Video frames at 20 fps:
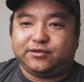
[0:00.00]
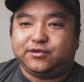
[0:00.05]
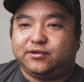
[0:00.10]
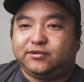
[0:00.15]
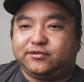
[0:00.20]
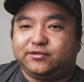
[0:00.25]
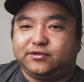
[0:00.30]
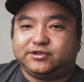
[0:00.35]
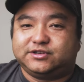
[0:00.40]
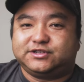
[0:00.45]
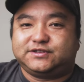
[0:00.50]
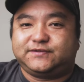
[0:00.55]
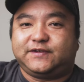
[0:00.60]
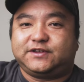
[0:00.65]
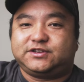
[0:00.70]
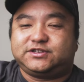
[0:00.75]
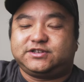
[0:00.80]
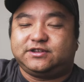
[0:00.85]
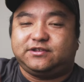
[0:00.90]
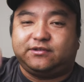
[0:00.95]
You're just
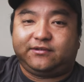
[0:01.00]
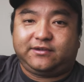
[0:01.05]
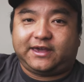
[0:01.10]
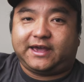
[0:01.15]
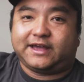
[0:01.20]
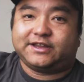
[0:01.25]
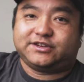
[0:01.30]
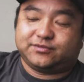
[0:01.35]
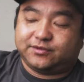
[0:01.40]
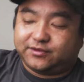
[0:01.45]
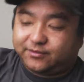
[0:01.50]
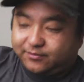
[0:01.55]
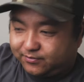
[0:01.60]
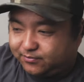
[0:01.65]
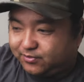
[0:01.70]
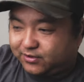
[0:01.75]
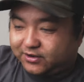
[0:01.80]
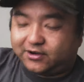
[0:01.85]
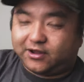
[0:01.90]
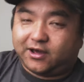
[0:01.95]
fishing. You catch one. You
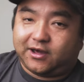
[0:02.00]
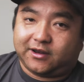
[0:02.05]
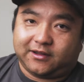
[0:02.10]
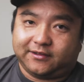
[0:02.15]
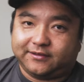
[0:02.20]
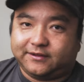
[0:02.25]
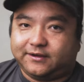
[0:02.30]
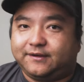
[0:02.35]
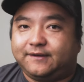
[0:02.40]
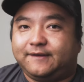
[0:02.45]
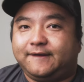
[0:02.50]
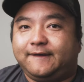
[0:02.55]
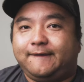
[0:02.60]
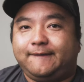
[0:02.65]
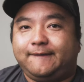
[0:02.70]
put a dot on there.